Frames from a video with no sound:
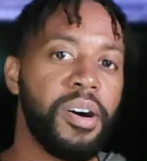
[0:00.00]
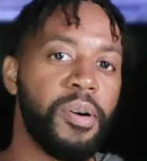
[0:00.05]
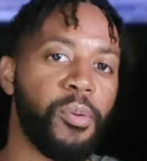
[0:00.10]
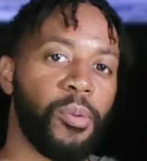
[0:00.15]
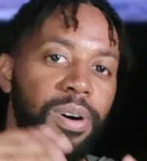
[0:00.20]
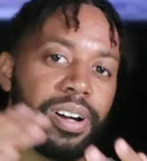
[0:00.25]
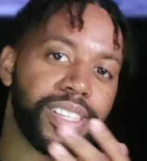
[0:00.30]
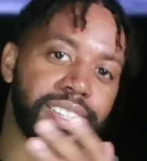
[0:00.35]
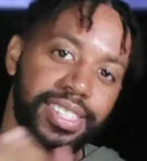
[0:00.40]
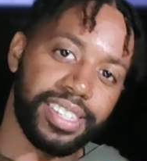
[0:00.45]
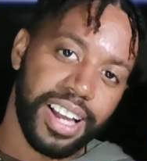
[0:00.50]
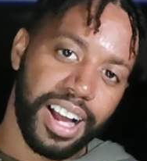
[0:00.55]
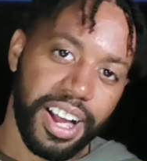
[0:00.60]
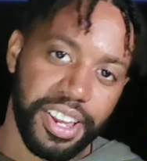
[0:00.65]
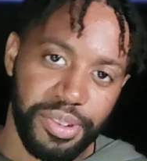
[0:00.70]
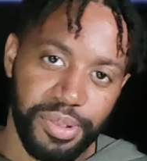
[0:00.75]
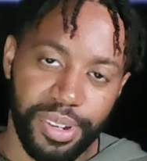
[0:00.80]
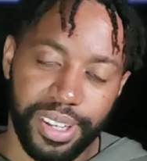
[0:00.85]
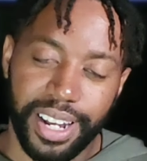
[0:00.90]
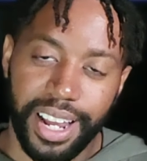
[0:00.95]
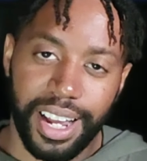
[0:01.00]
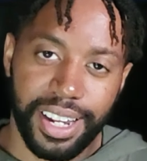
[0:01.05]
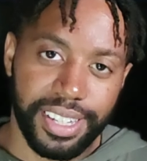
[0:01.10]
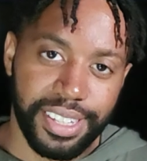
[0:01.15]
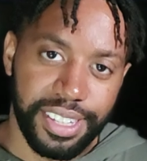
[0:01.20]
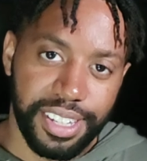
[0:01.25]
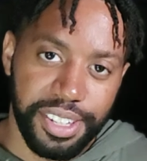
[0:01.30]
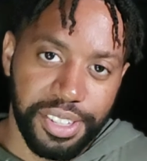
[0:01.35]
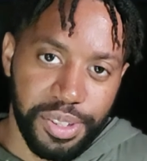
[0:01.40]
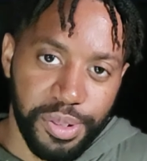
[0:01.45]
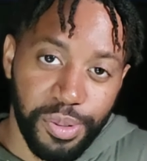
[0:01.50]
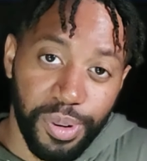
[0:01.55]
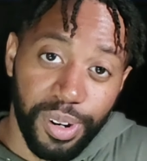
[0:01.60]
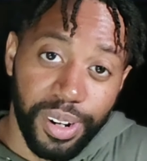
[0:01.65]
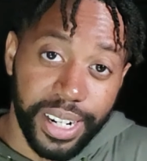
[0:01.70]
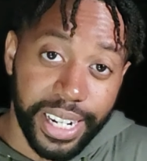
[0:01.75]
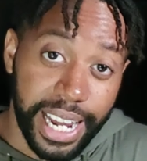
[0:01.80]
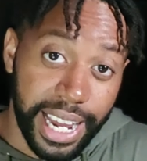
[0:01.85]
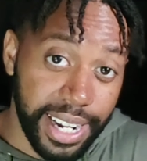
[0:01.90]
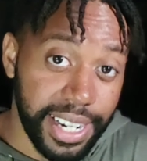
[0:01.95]
One side you could actually do
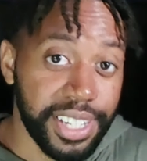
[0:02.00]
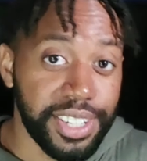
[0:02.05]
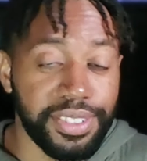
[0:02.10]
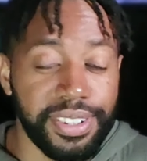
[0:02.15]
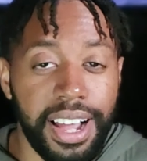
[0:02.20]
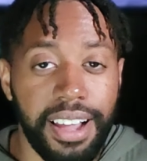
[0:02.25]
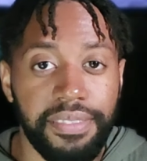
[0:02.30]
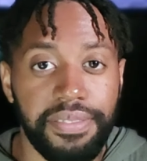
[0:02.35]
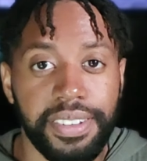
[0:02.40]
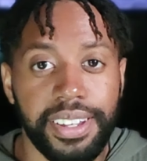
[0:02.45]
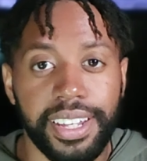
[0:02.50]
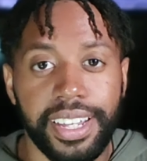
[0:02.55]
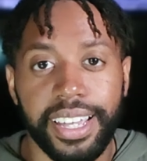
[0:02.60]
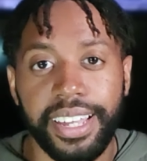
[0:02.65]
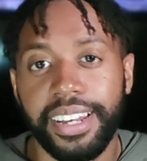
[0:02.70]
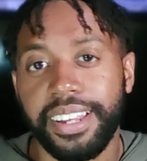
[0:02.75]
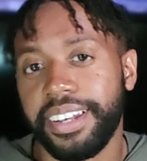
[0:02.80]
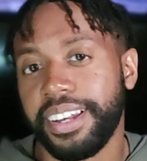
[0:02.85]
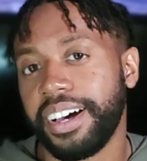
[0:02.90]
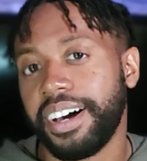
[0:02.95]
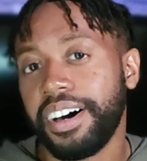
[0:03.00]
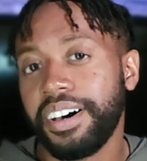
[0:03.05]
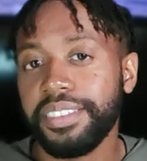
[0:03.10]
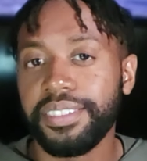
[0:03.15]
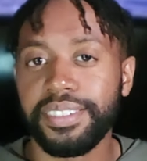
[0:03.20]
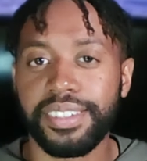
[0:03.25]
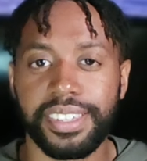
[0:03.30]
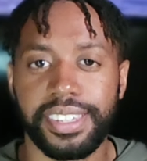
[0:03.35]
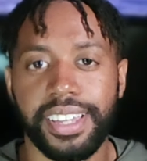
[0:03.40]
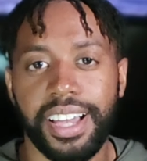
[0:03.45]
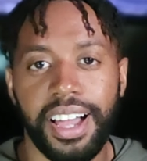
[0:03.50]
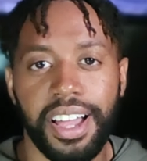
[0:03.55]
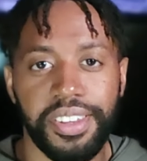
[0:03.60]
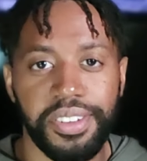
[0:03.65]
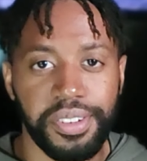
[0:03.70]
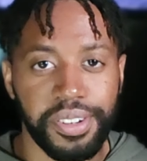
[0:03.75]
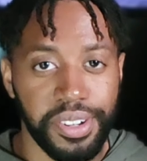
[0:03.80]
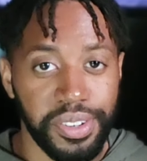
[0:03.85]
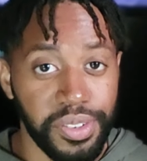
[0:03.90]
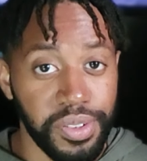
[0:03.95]
organic traffic, and then the other
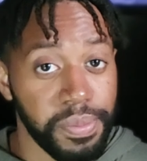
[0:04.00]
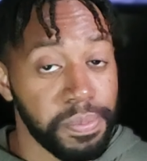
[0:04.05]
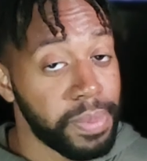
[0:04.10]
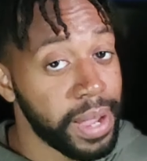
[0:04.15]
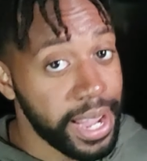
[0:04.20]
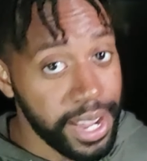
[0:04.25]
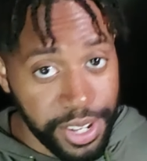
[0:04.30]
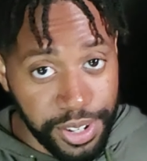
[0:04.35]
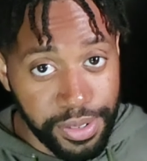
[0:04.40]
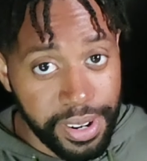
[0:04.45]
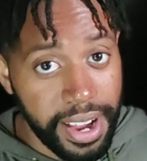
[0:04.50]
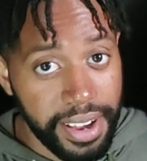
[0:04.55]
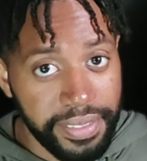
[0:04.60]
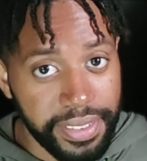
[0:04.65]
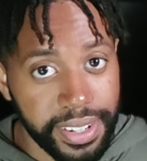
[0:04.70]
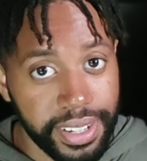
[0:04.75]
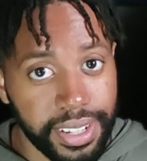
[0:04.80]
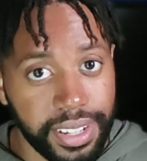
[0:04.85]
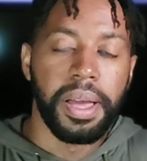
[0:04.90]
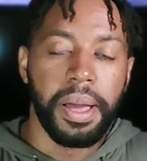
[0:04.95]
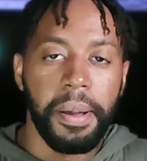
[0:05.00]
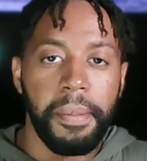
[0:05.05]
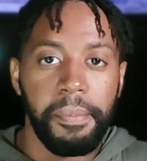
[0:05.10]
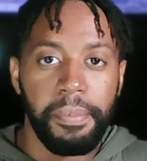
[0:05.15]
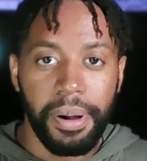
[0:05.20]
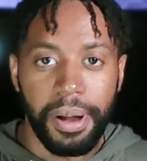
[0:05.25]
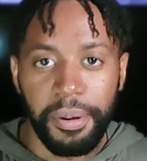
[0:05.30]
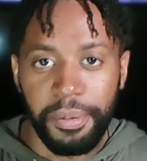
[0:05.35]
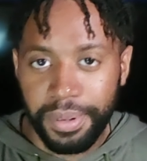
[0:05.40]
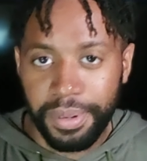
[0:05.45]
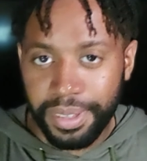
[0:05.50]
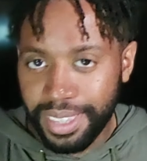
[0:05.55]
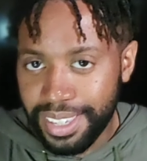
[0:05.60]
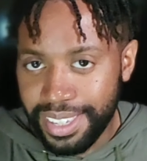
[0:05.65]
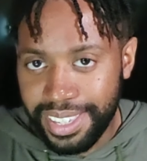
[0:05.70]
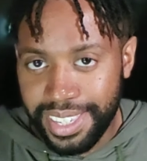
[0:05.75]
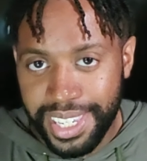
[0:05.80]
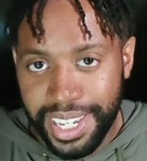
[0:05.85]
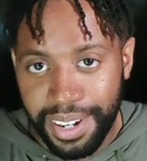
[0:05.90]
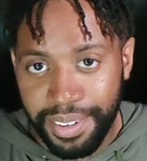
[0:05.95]
side you could do paid traffic. But with
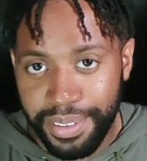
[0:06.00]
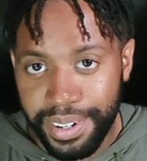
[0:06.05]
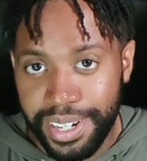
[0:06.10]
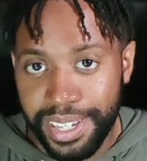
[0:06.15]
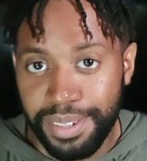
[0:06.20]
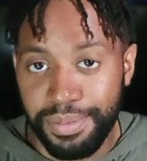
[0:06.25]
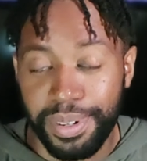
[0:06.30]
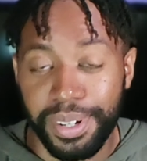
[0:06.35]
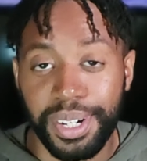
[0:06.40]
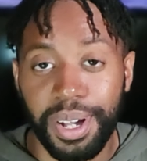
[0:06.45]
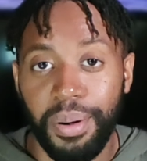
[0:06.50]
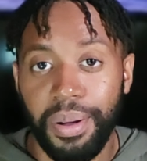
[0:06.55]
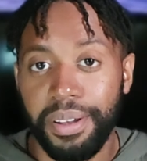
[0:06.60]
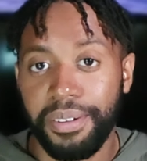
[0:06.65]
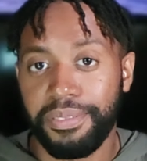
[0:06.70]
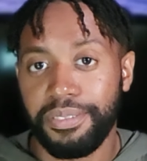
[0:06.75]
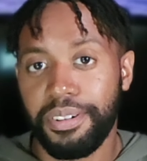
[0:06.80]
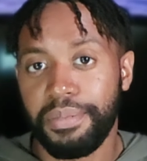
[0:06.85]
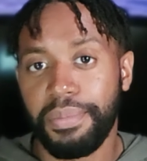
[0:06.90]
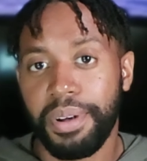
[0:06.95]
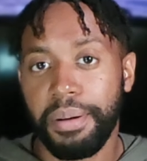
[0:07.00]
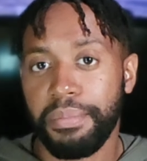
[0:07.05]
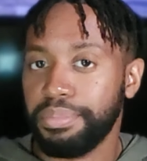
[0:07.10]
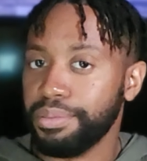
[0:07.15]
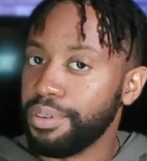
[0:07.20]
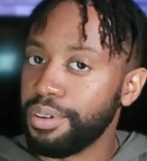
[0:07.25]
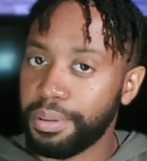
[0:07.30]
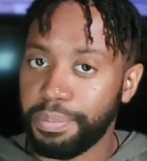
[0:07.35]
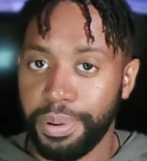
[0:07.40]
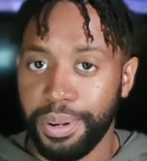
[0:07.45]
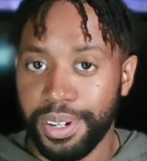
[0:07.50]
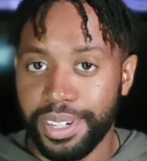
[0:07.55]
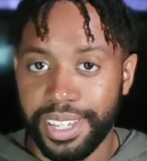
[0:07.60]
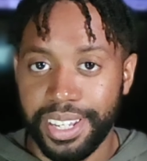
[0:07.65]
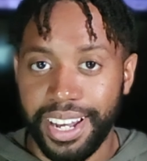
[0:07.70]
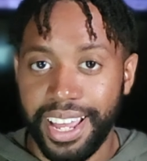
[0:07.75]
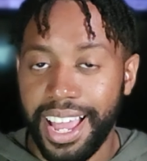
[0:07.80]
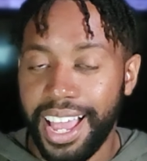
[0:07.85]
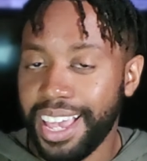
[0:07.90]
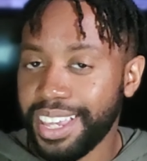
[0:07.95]
this series, we're going from a broke
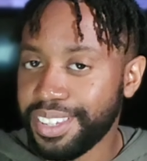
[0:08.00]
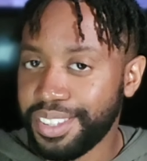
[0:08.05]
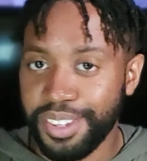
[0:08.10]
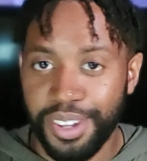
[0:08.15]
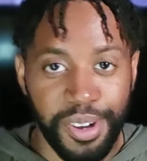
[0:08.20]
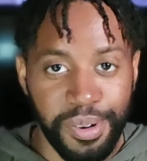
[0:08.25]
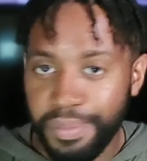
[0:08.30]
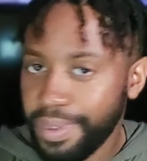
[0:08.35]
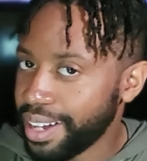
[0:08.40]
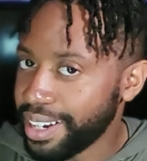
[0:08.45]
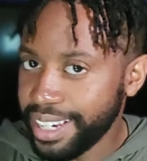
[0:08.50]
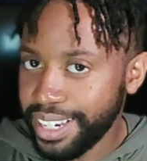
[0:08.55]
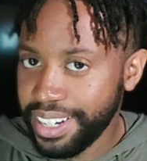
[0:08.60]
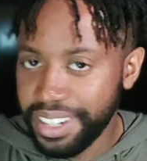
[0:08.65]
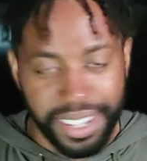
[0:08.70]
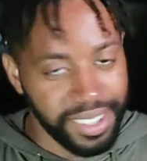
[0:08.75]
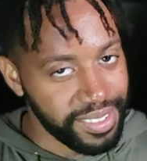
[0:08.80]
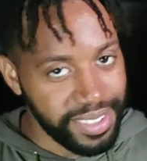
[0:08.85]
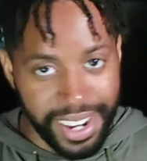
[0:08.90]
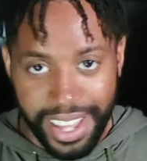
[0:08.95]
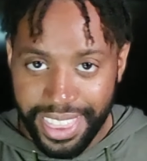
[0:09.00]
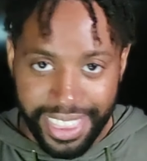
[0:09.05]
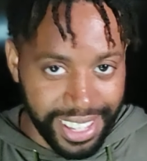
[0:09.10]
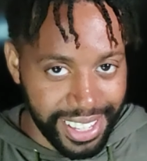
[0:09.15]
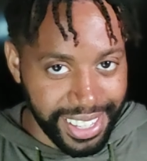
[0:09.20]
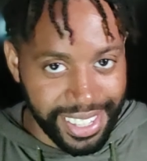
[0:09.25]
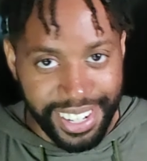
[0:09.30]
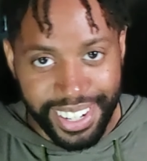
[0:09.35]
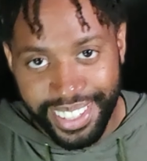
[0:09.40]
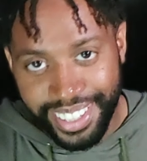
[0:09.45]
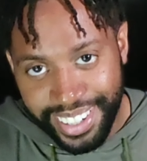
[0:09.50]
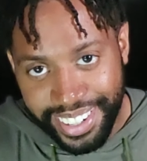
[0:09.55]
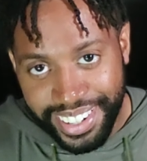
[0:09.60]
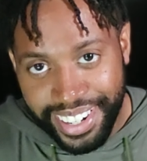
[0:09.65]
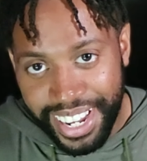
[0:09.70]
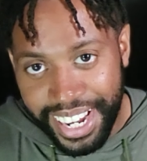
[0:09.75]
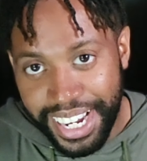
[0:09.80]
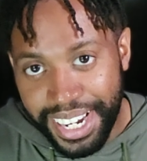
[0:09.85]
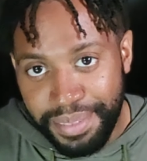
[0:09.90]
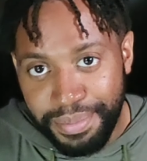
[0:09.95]
person that has no money, no nothing to their
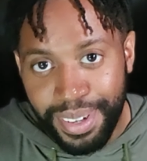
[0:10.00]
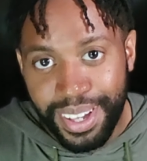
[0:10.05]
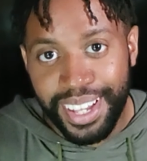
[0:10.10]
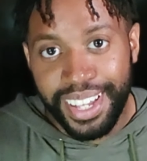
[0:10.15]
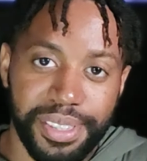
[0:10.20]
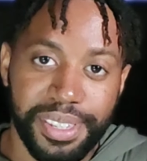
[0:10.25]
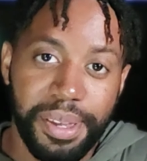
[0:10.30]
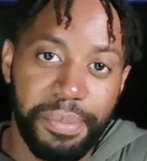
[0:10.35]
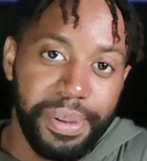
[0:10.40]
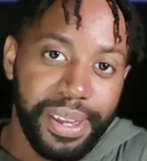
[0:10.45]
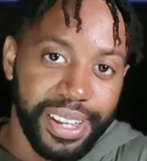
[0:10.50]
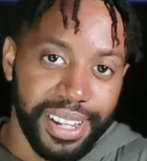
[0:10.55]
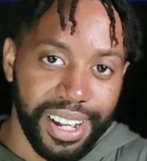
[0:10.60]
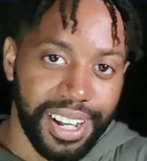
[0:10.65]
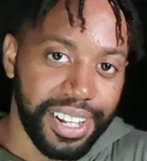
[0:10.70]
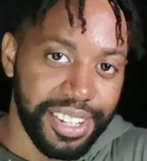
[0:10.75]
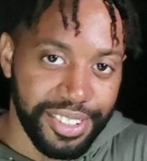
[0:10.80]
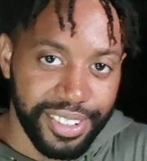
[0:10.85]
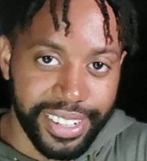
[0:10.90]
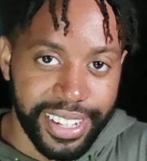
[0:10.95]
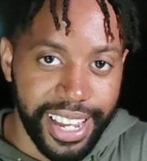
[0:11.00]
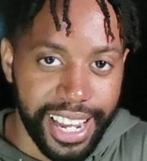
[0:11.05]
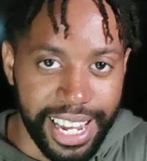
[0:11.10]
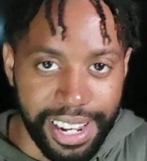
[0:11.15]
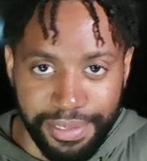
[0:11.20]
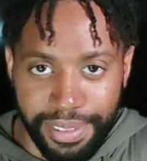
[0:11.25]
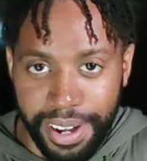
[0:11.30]
name, to being 100K in